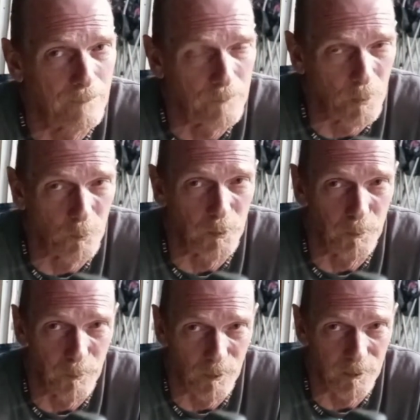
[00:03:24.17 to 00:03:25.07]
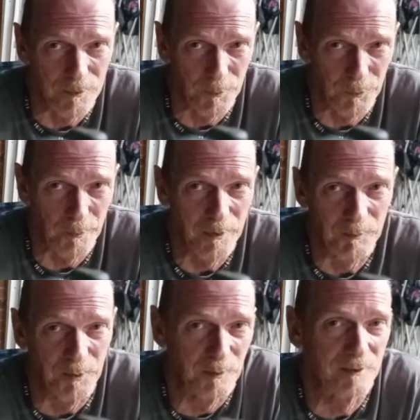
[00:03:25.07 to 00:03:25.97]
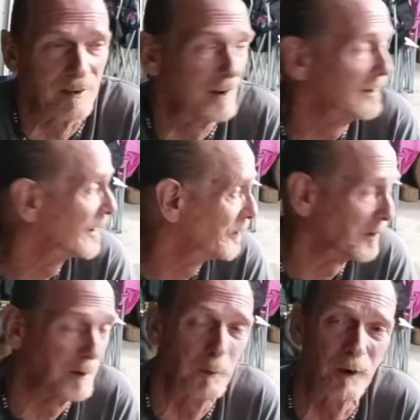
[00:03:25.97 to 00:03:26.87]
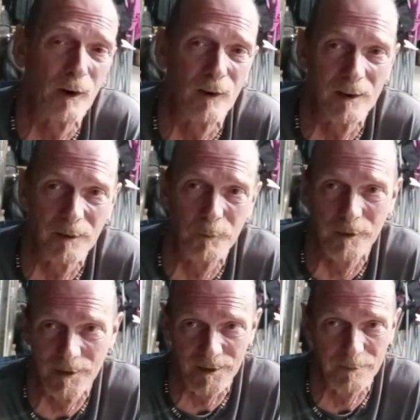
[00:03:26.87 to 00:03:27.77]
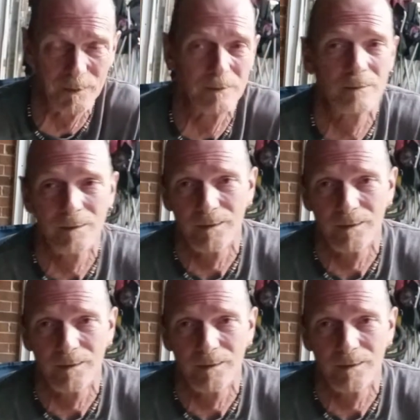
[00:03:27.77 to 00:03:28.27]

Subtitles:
don't really want to hurt the old 302 that's in it. I really didn't want to hurt it. I wanted to leave it,